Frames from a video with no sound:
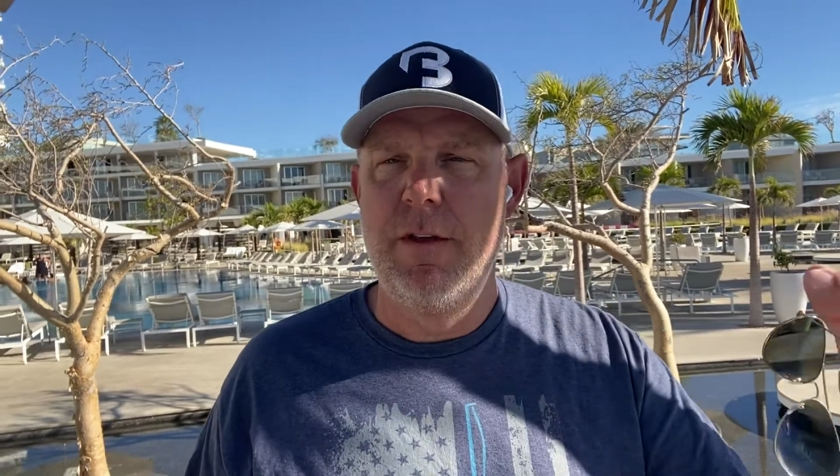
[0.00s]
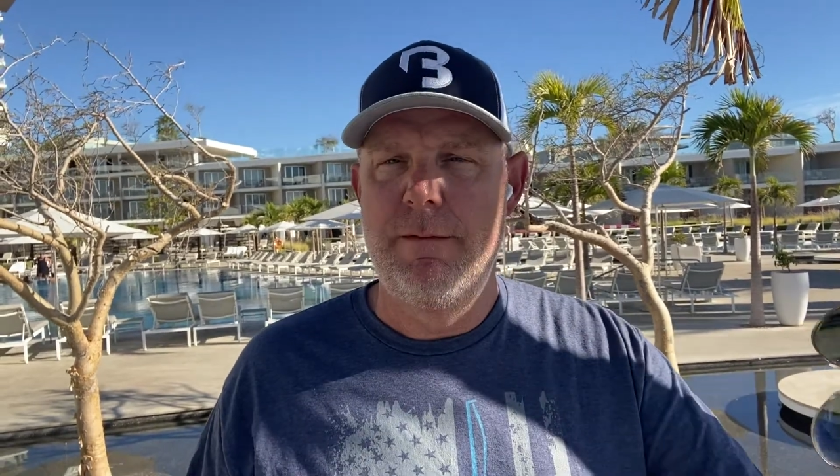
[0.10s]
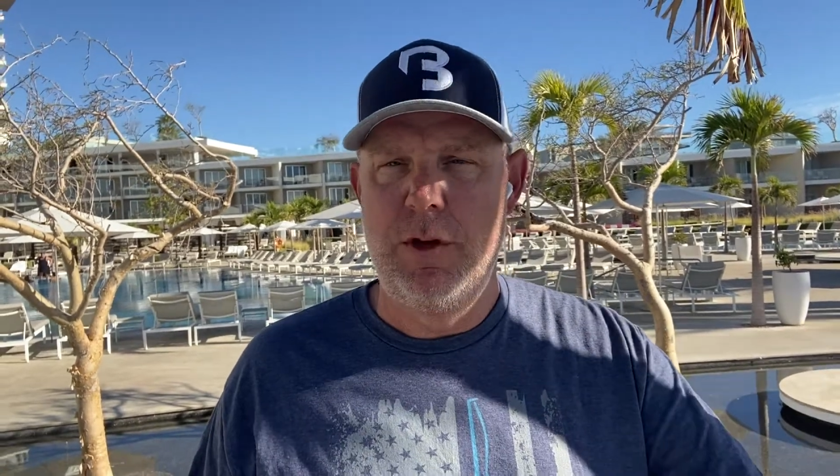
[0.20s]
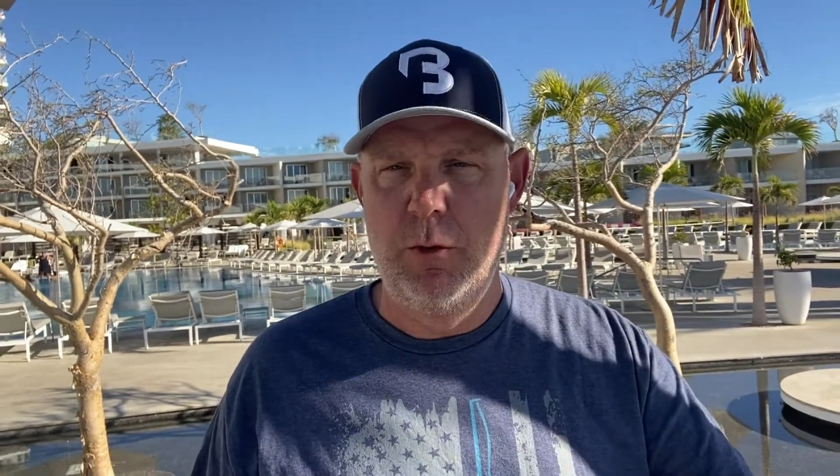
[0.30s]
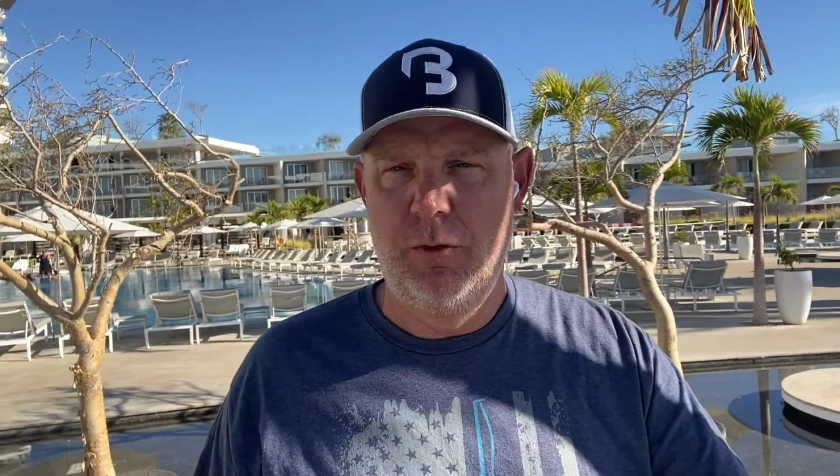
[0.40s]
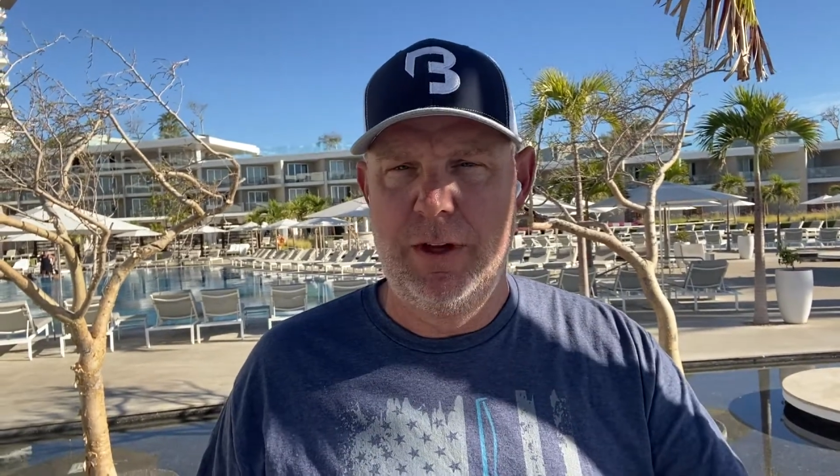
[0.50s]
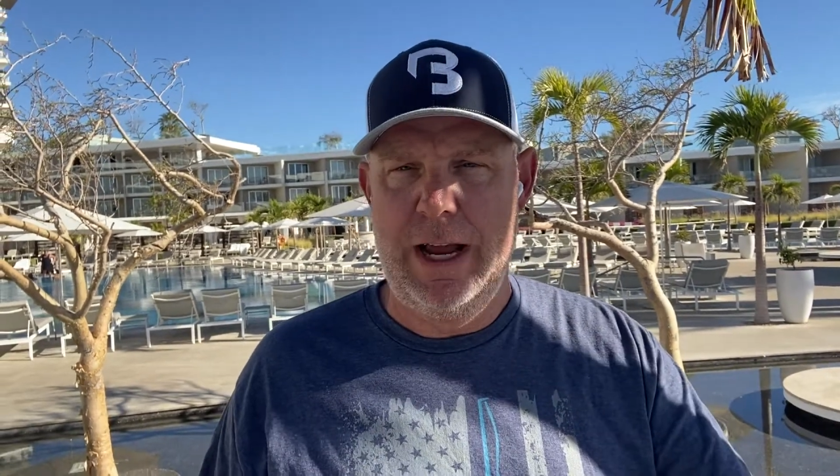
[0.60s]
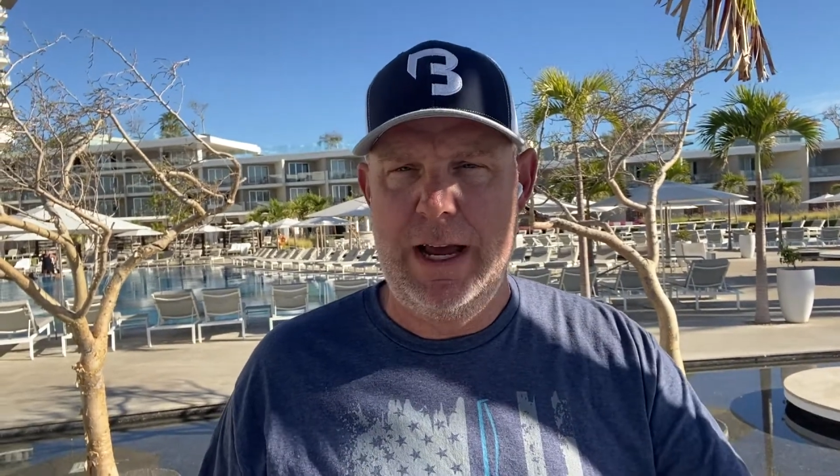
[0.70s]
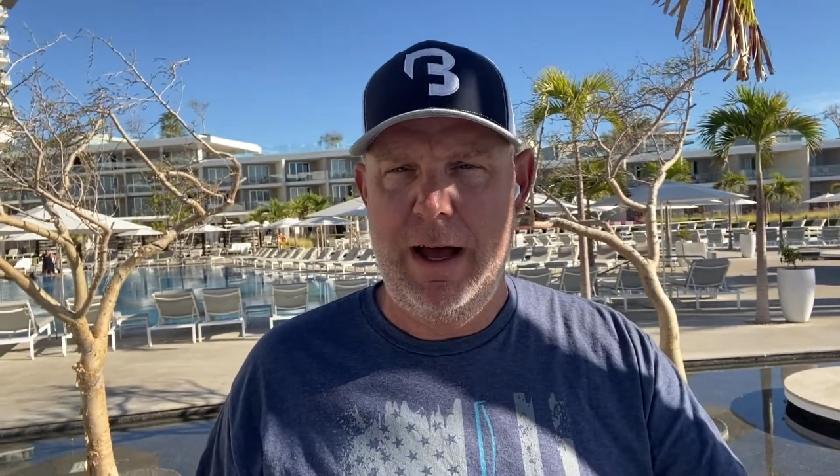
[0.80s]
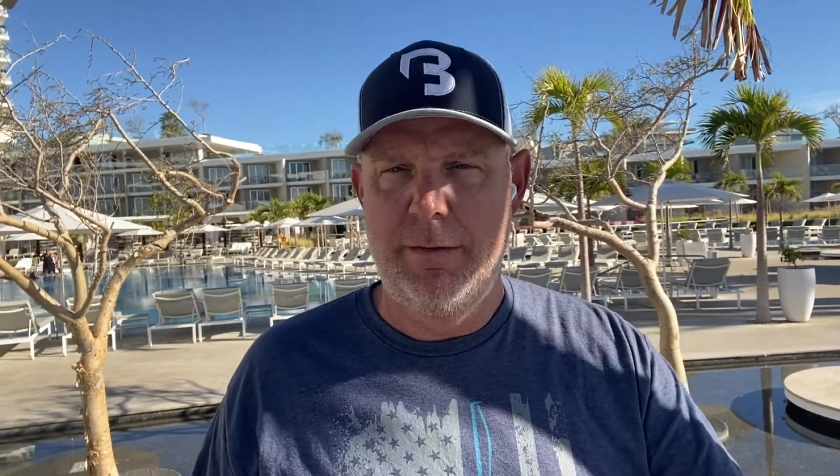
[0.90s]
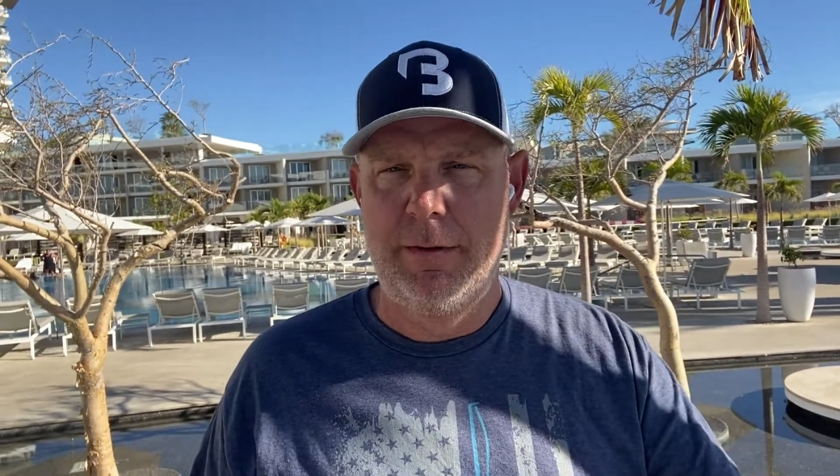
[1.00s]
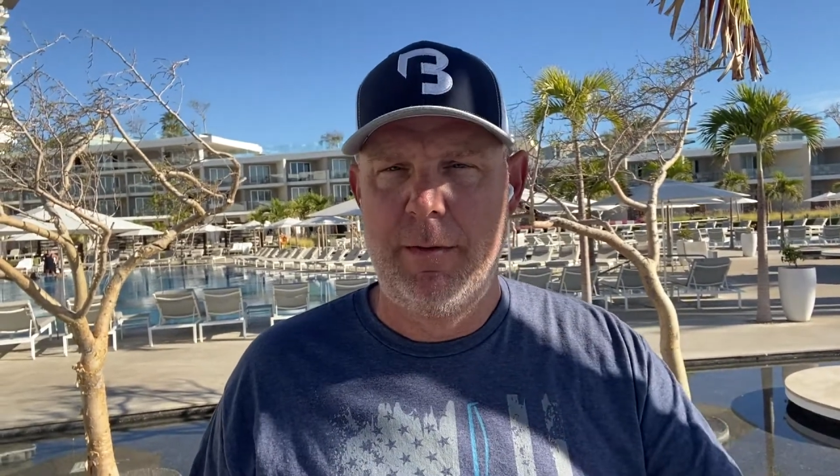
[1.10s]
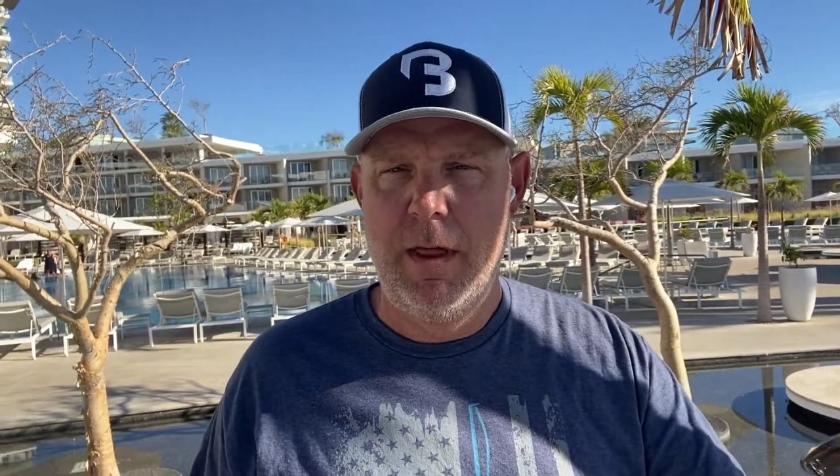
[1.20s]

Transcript: the views that I have.